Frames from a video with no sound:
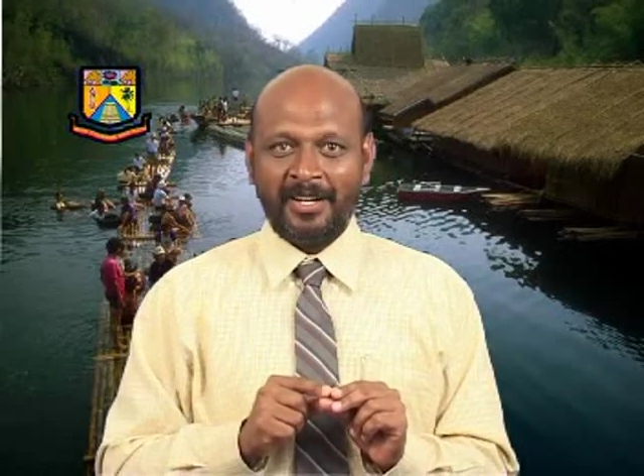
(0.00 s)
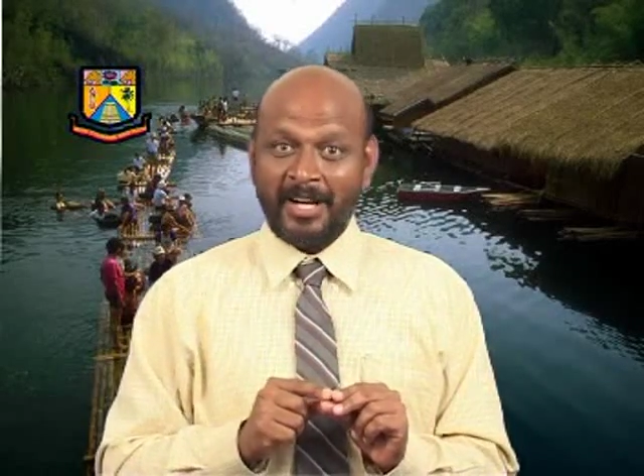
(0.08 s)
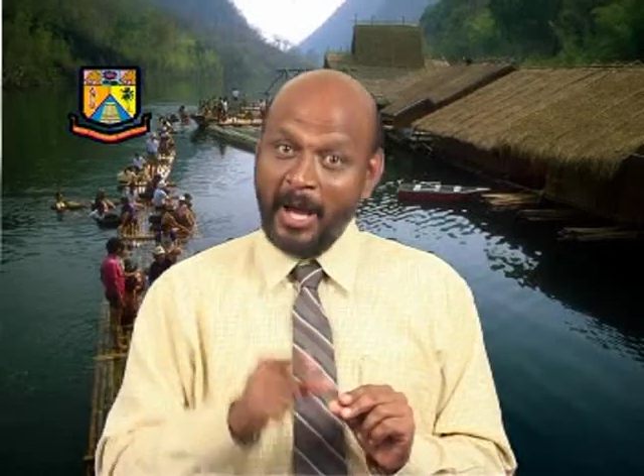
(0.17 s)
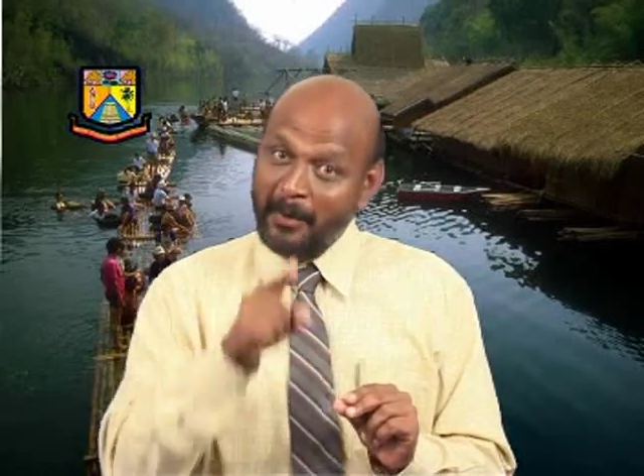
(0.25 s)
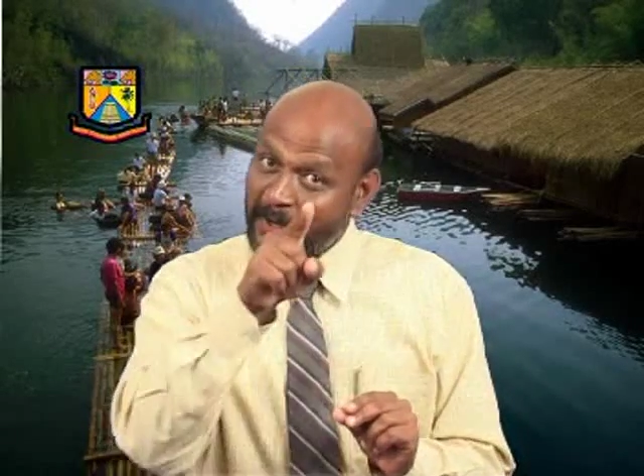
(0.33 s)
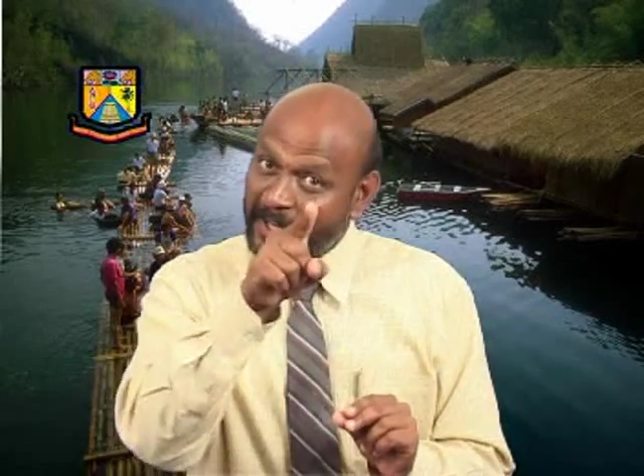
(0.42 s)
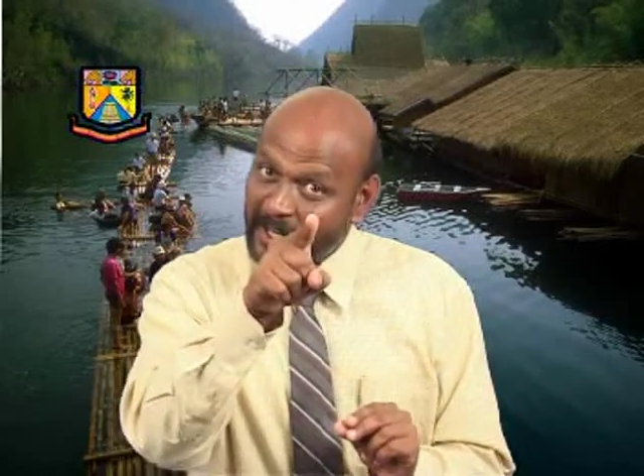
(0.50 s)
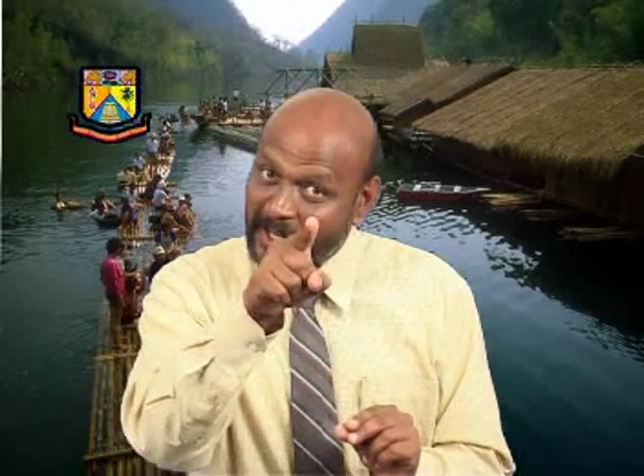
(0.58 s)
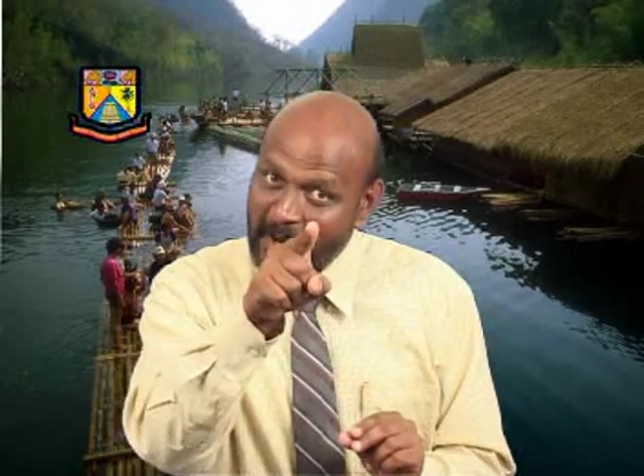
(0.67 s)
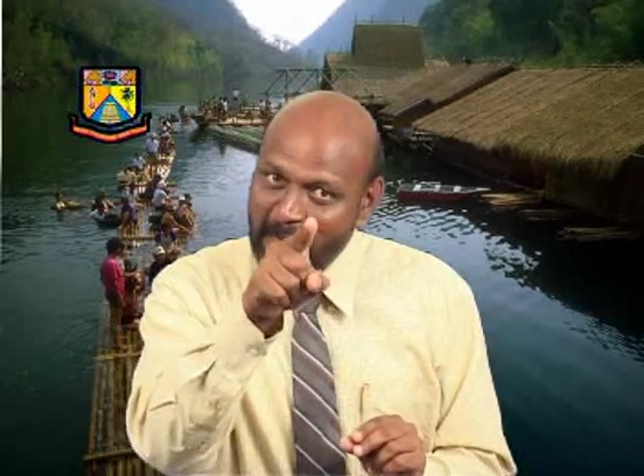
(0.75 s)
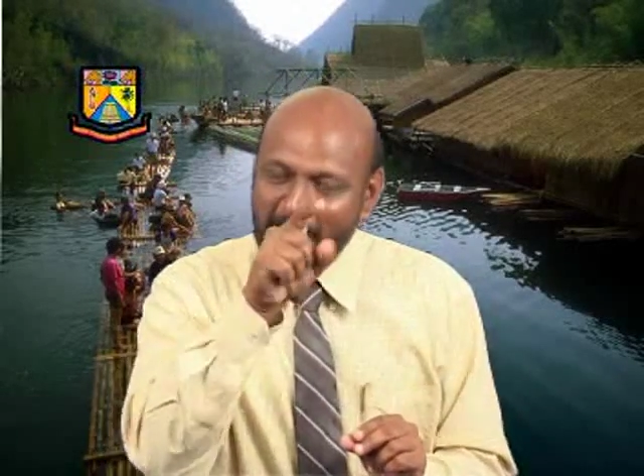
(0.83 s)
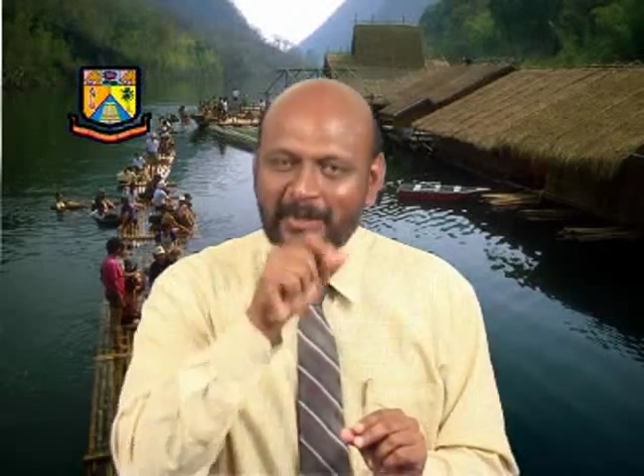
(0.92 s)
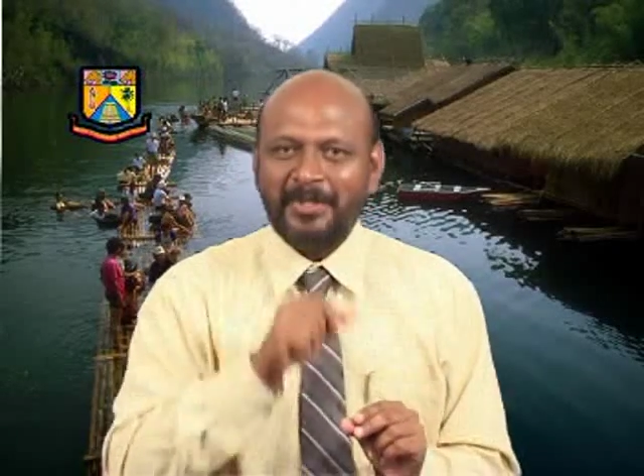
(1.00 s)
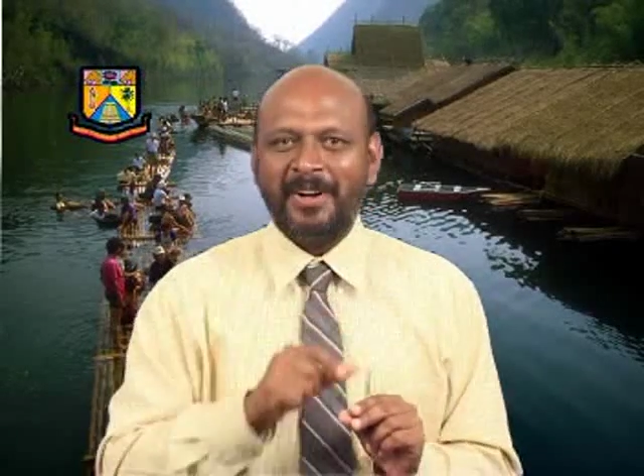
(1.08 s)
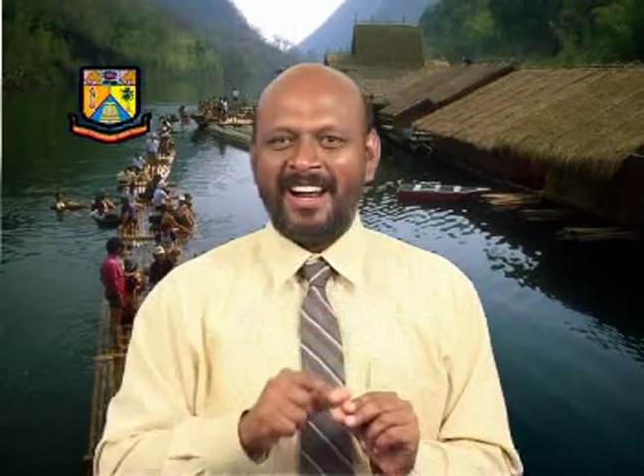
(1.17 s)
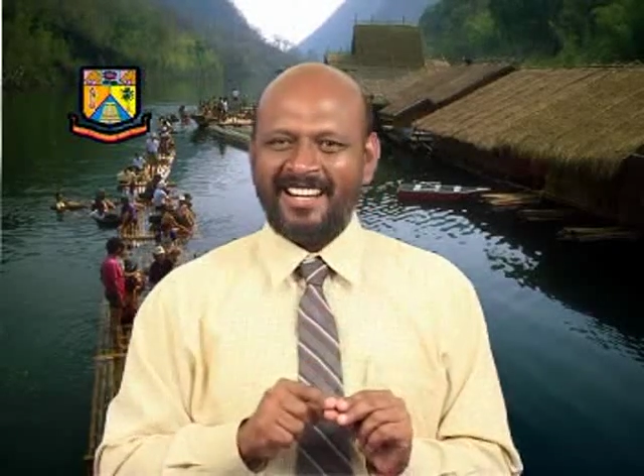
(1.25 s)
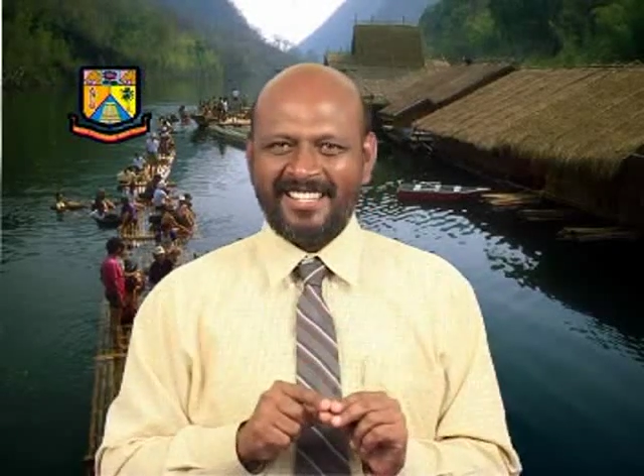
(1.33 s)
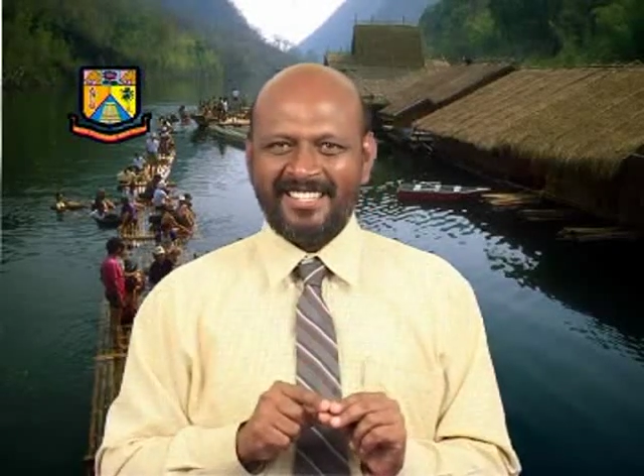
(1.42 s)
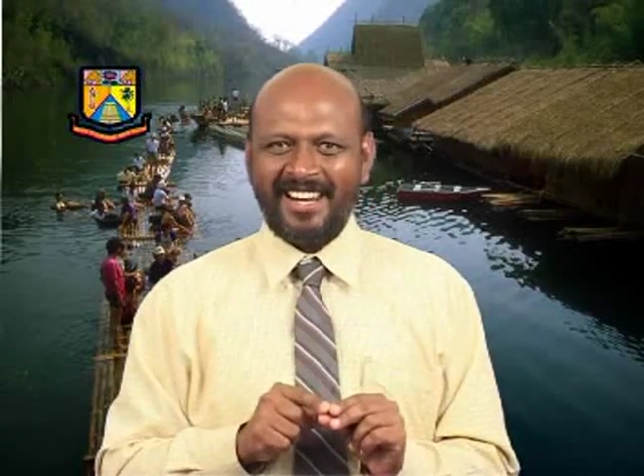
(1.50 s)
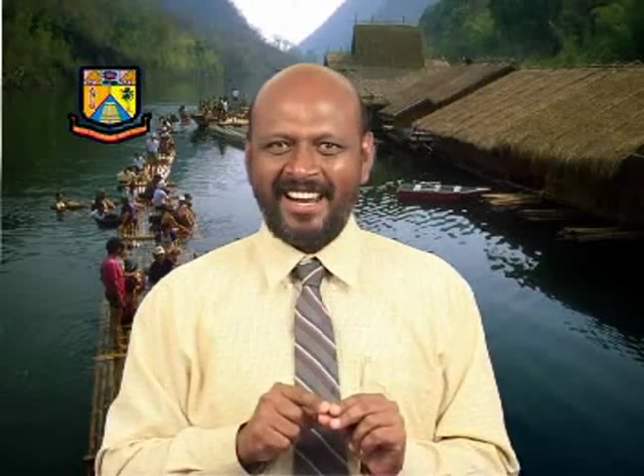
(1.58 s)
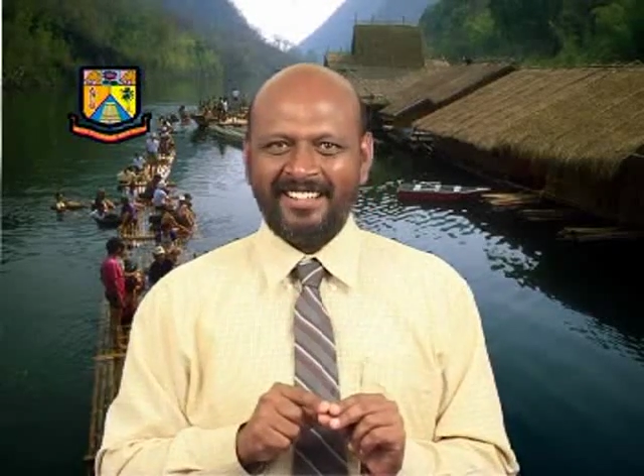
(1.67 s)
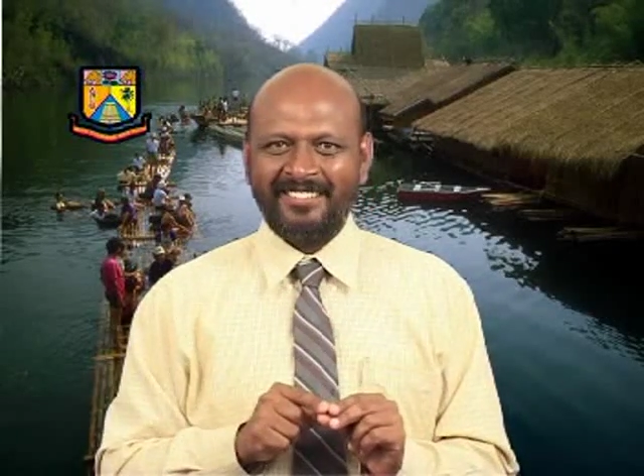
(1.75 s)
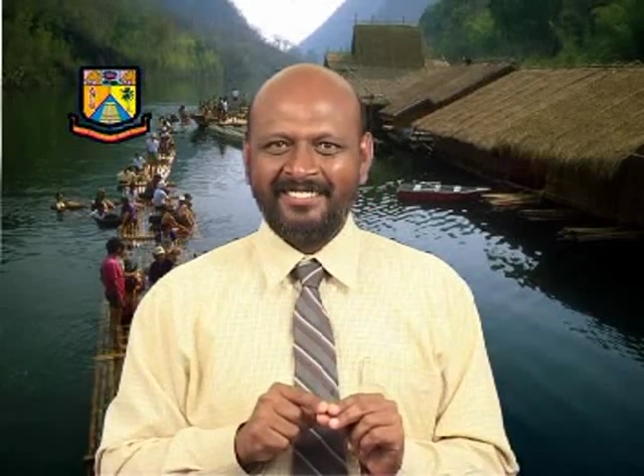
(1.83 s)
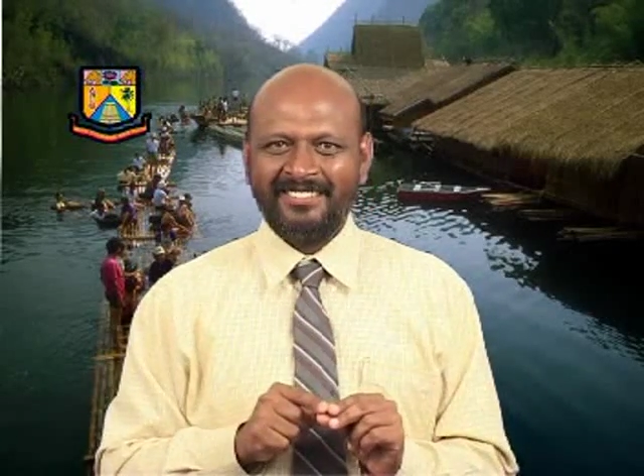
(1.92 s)
now we can able to
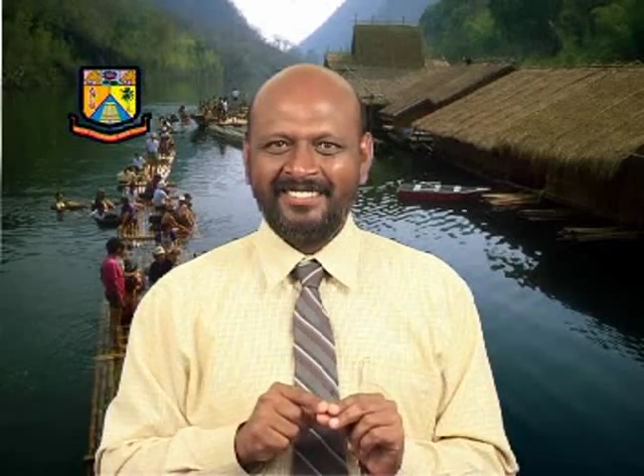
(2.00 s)
understand